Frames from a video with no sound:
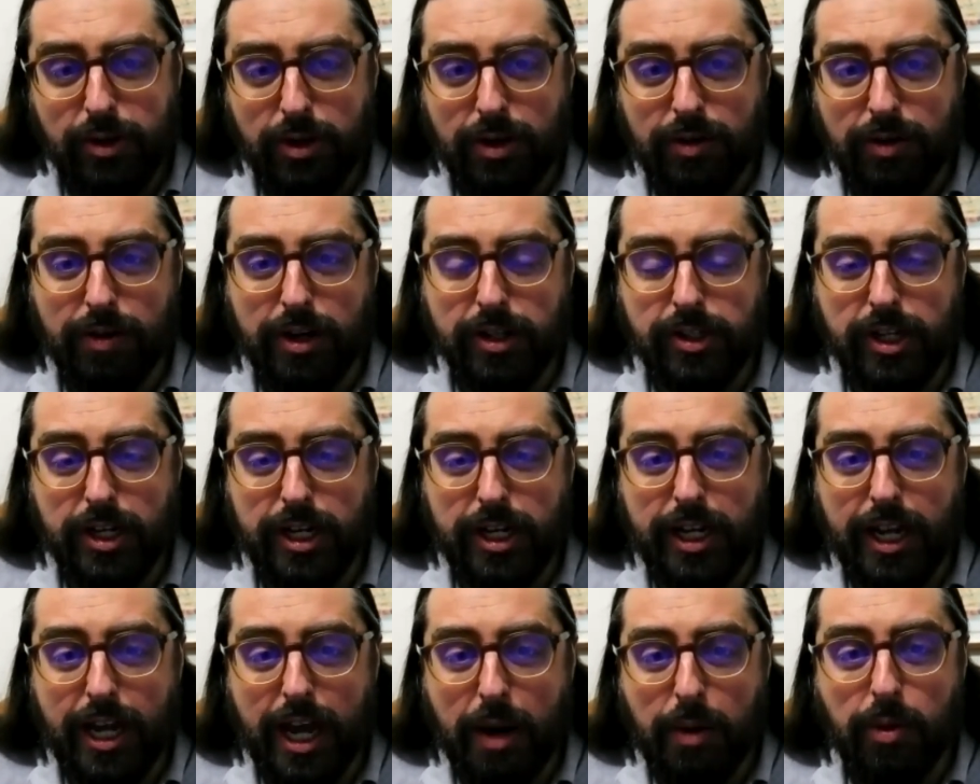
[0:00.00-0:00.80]

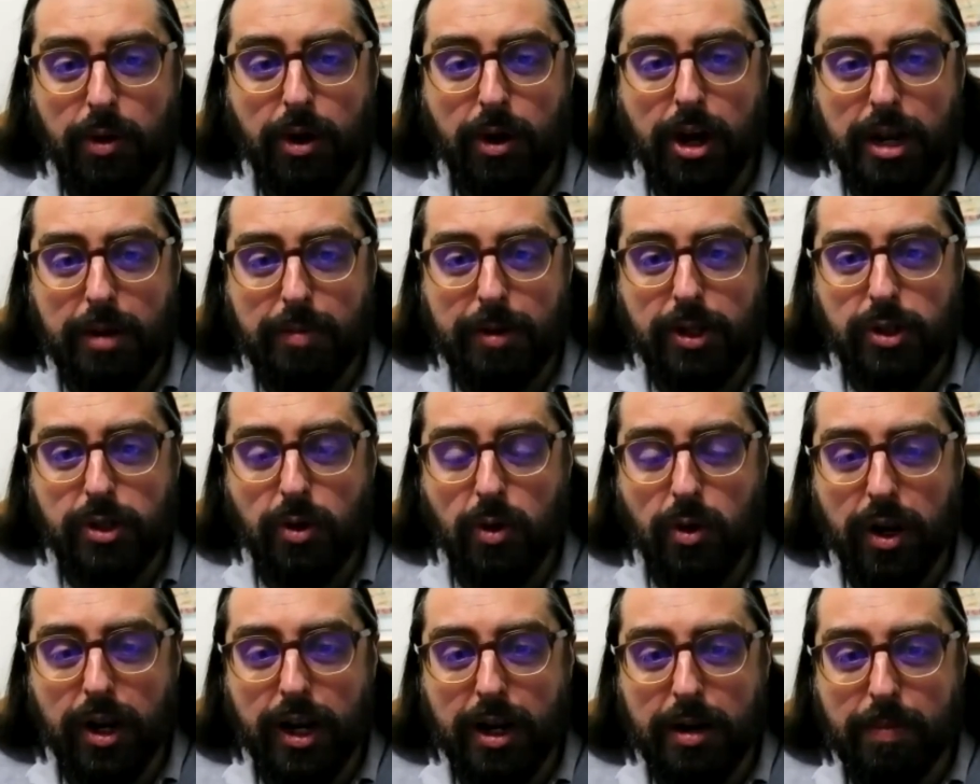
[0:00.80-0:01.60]
University, and we're going to be
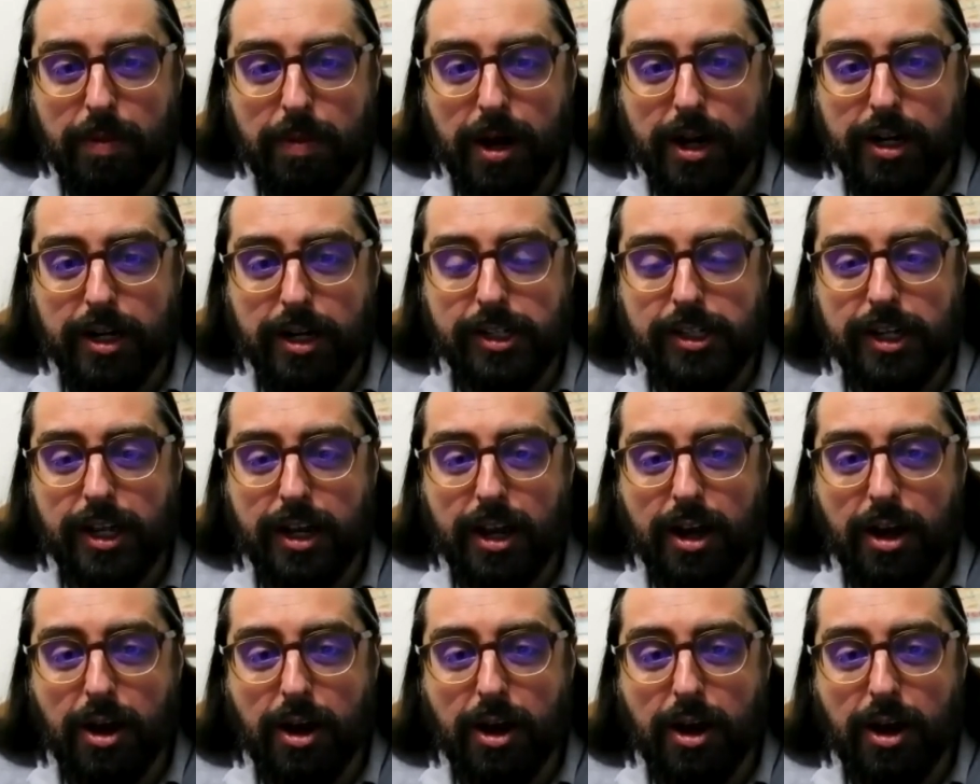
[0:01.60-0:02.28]
talking about